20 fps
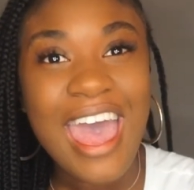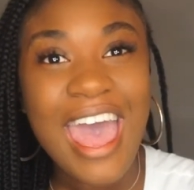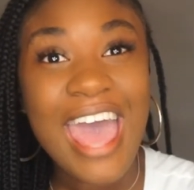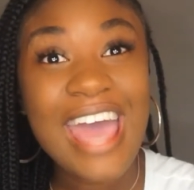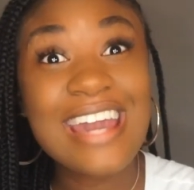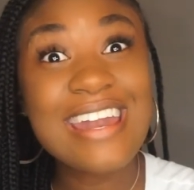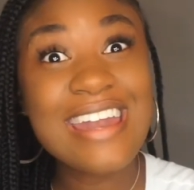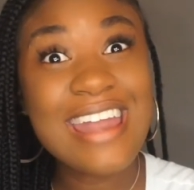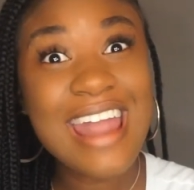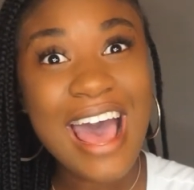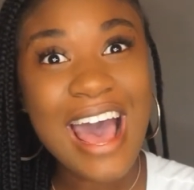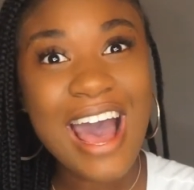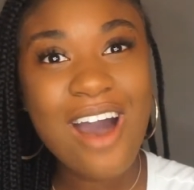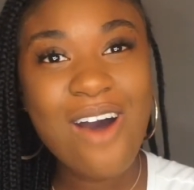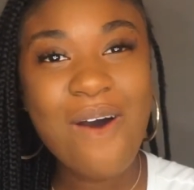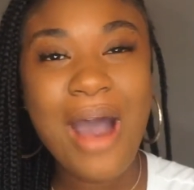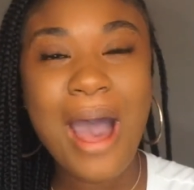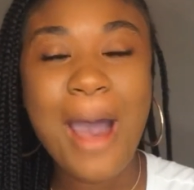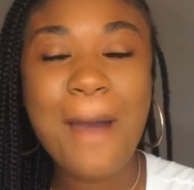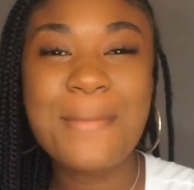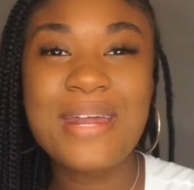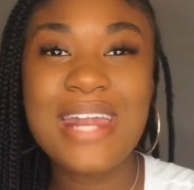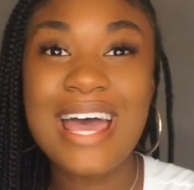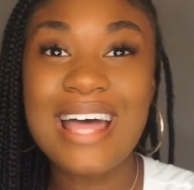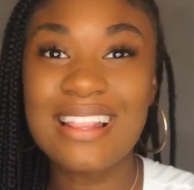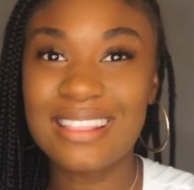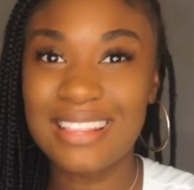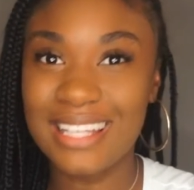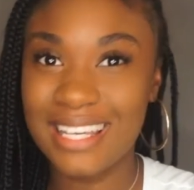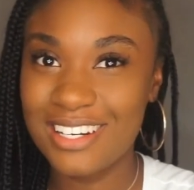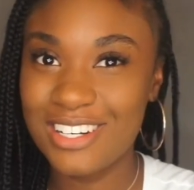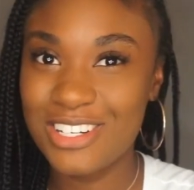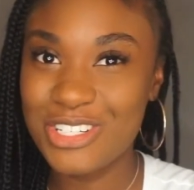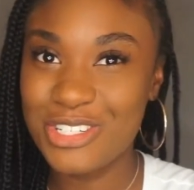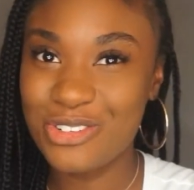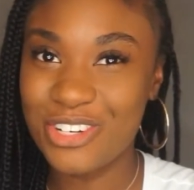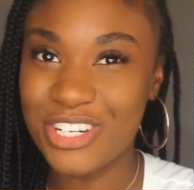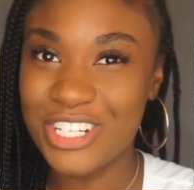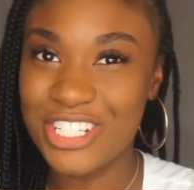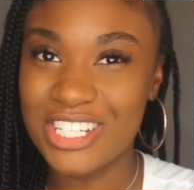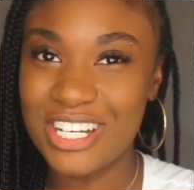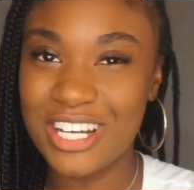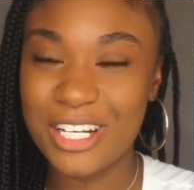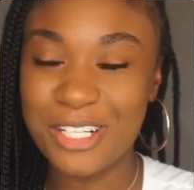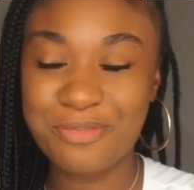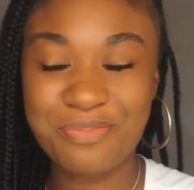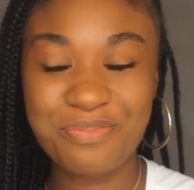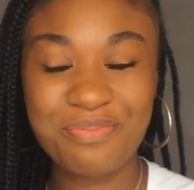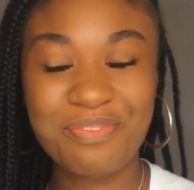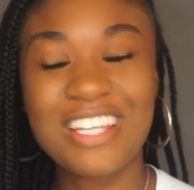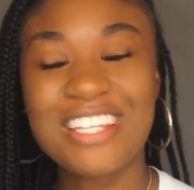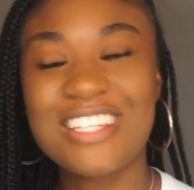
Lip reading: And now I'm in Atlanta, Georgia.